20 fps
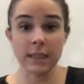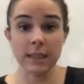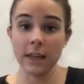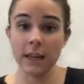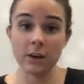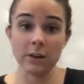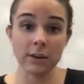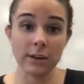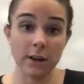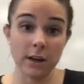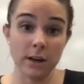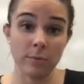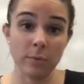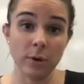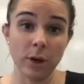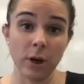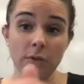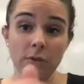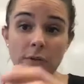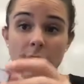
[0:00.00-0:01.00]
They are not
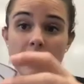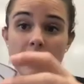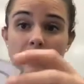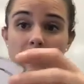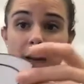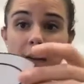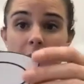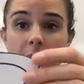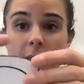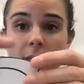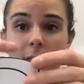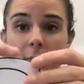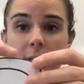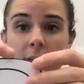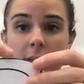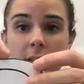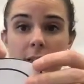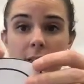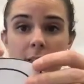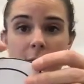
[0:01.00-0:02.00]
perfect by any
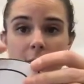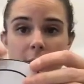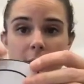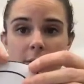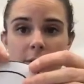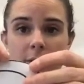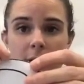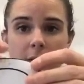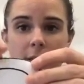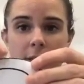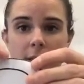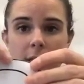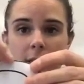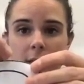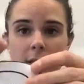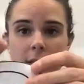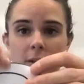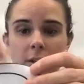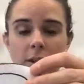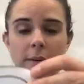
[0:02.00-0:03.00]
means. This one even had like a
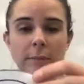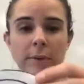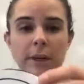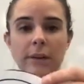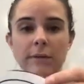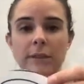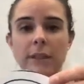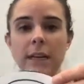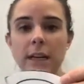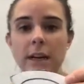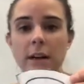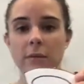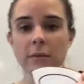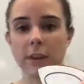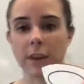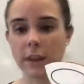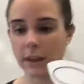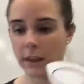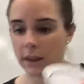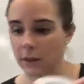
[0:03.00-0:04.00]
little, I'm gonna have to take care of
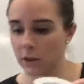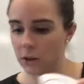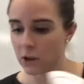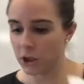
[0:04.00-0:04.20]
that later.